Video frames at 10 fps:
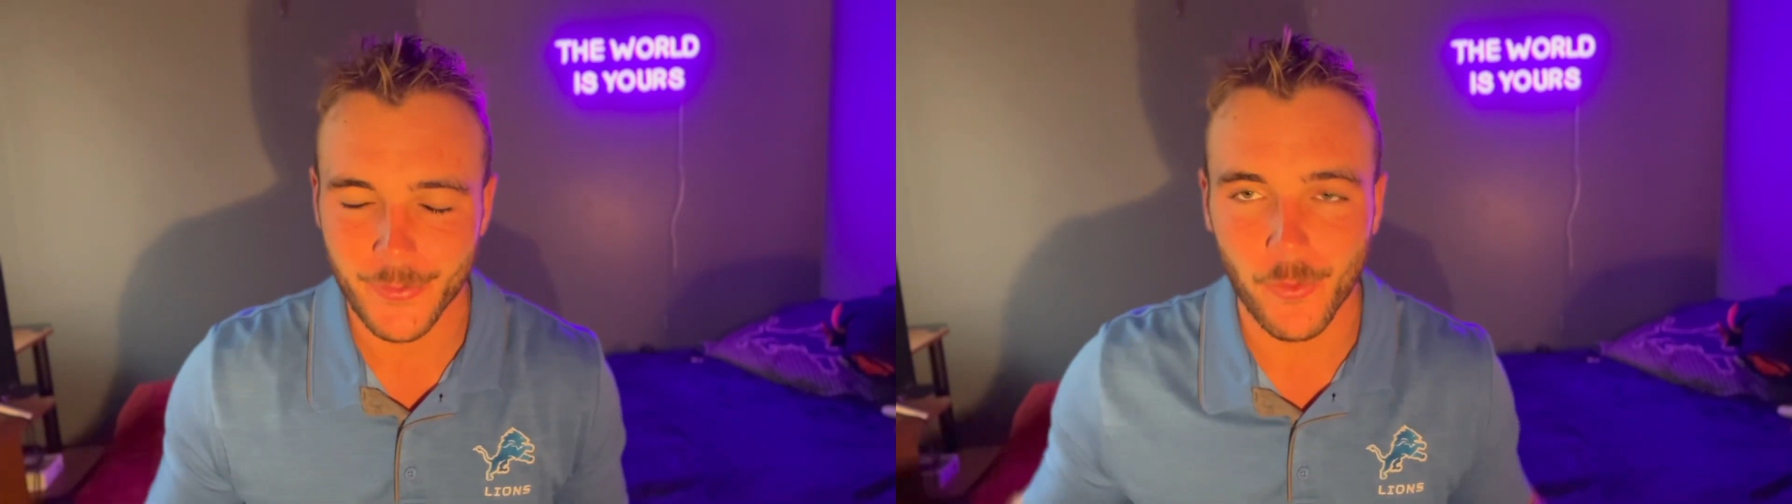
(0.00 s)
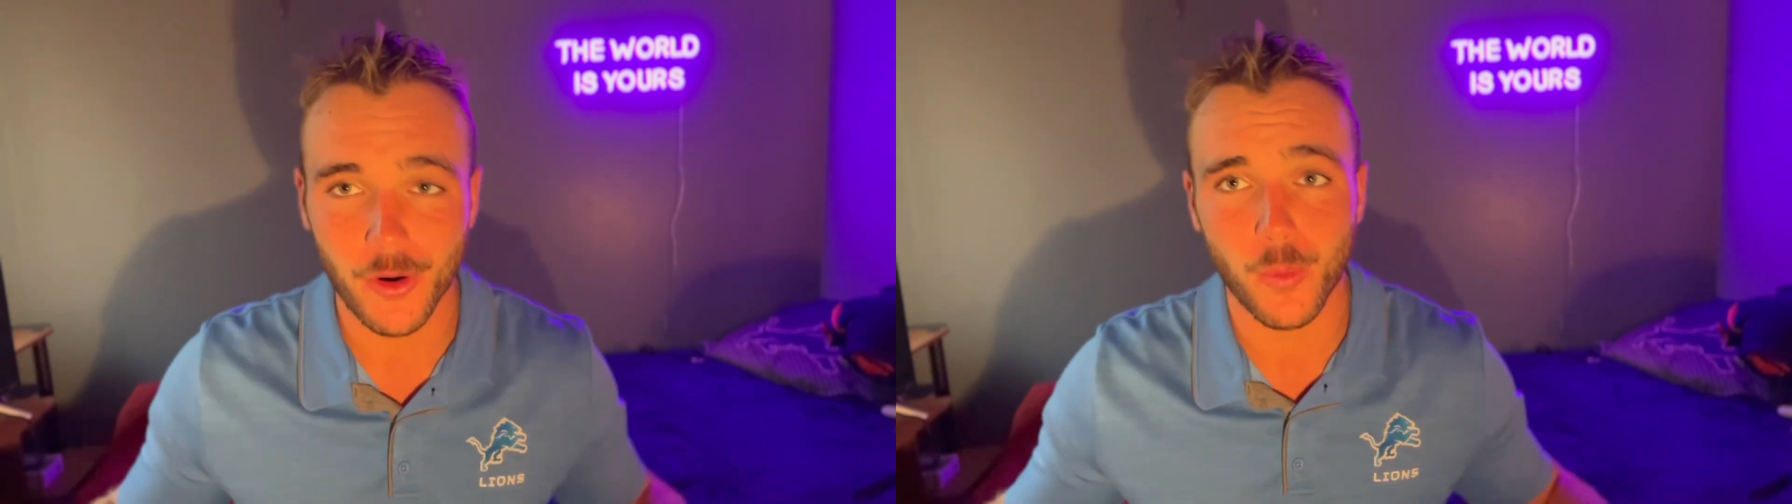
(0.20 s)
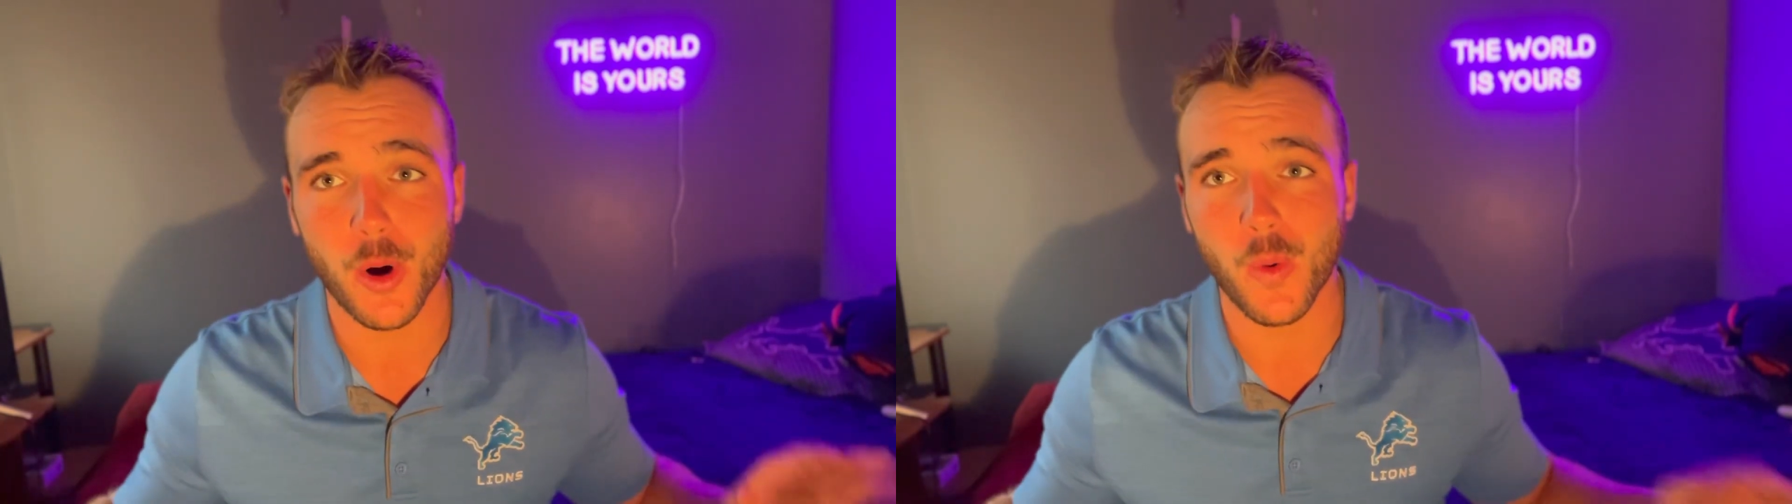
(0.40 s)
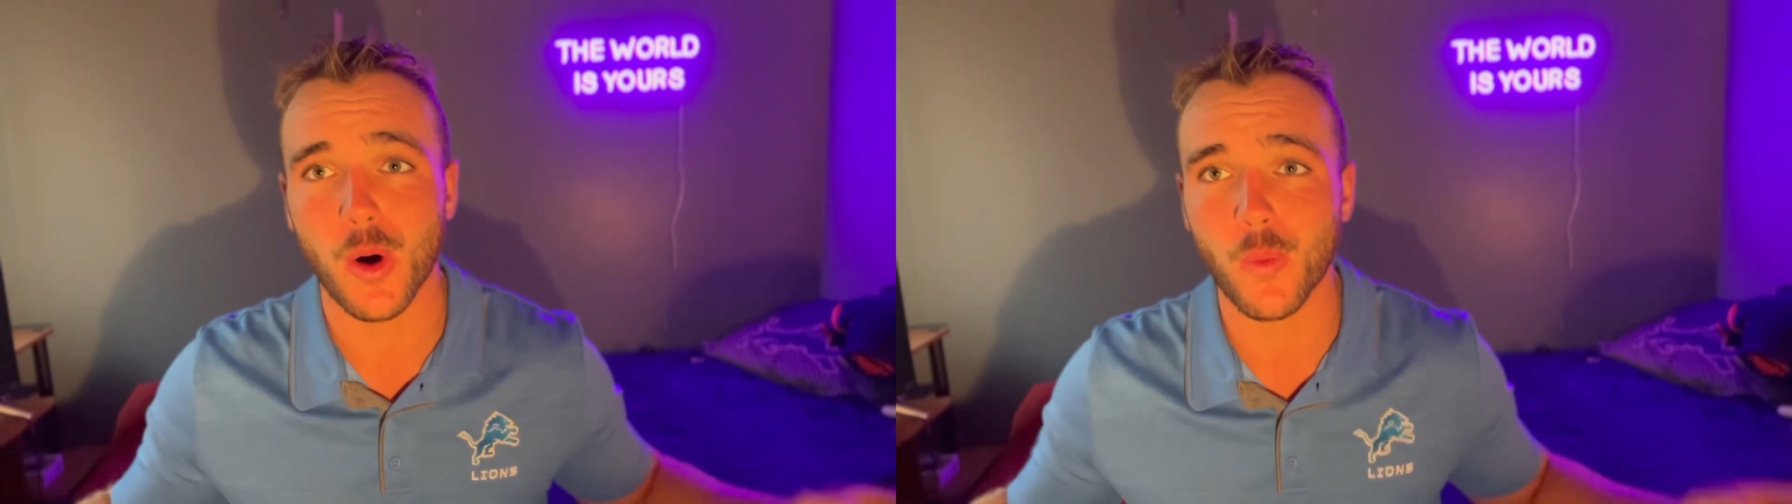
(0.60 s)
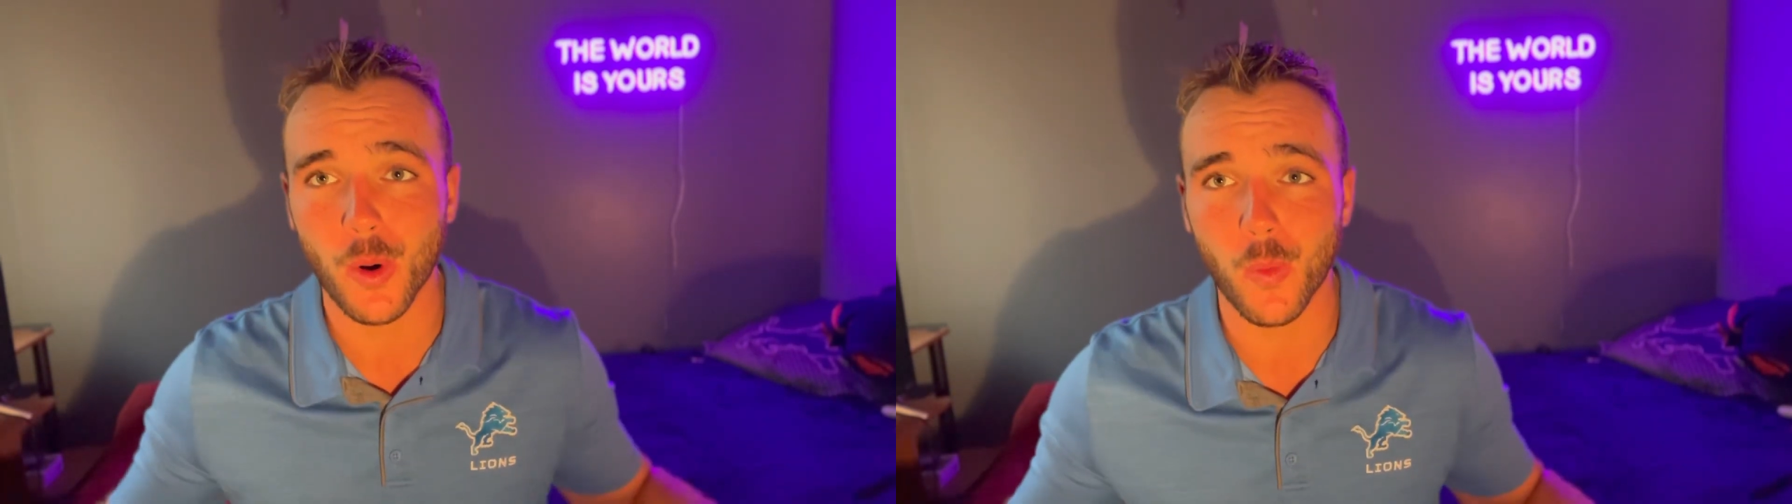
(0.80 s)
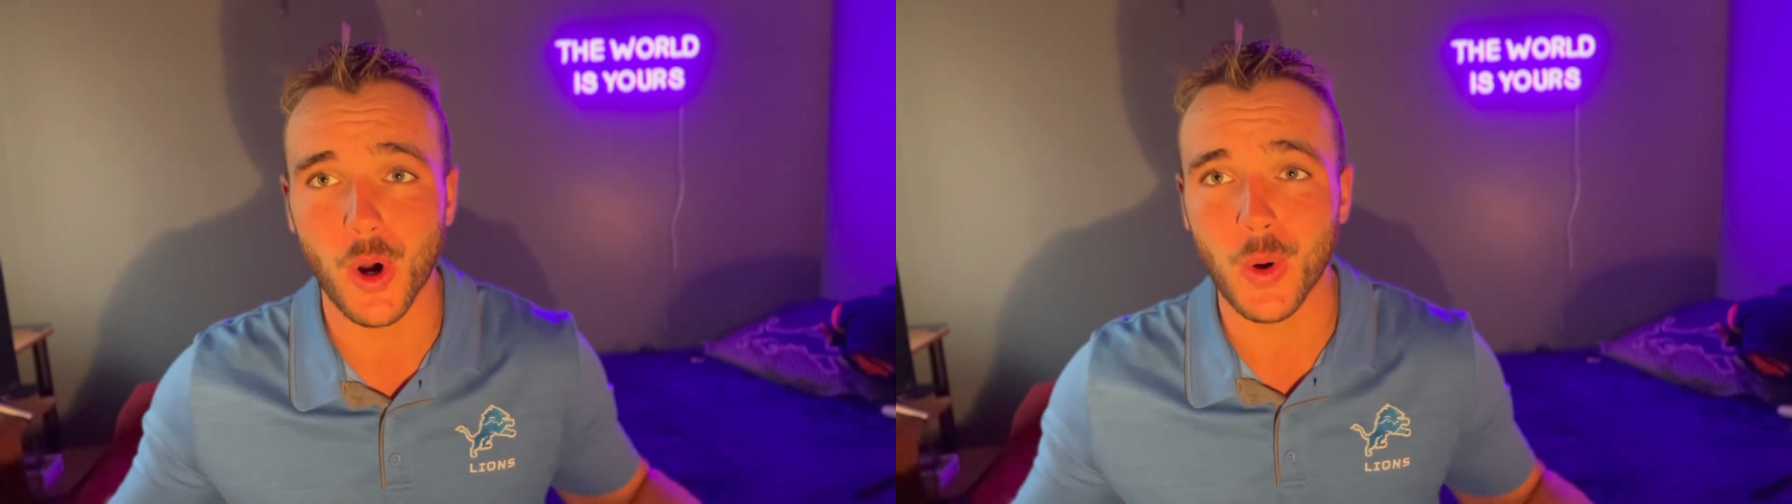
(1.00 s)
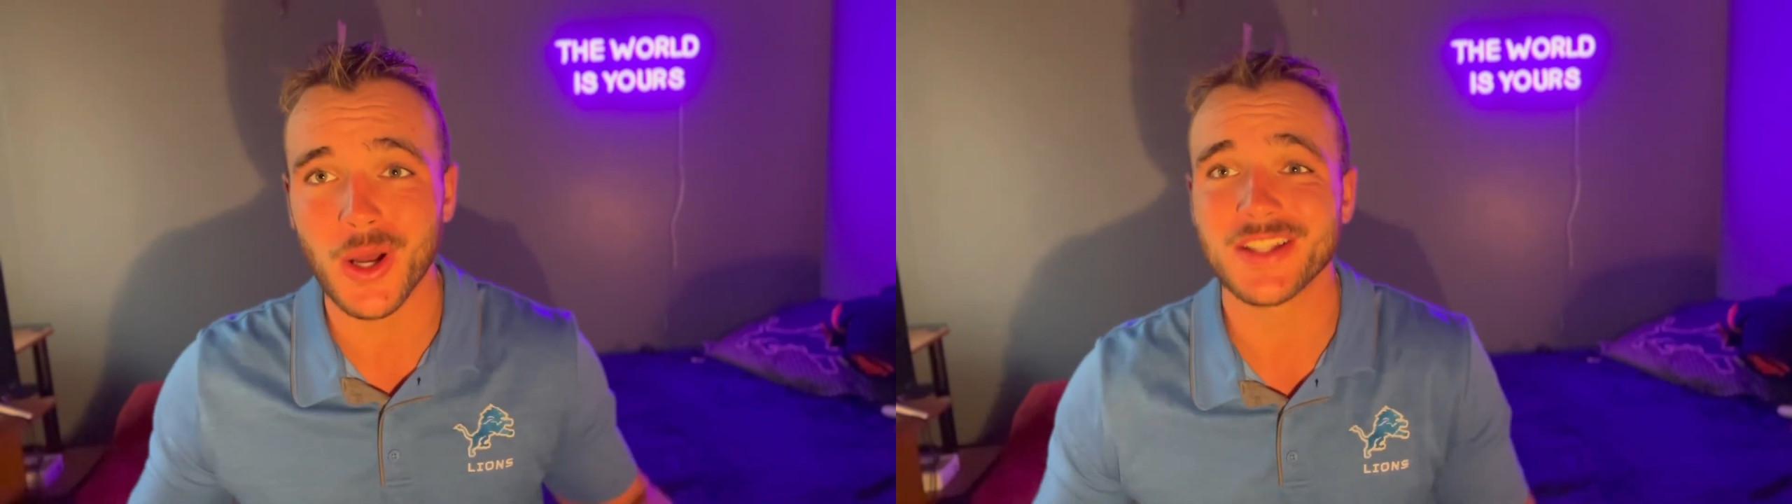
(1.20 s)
Whoa, whoa, whoa, whoa, whoa.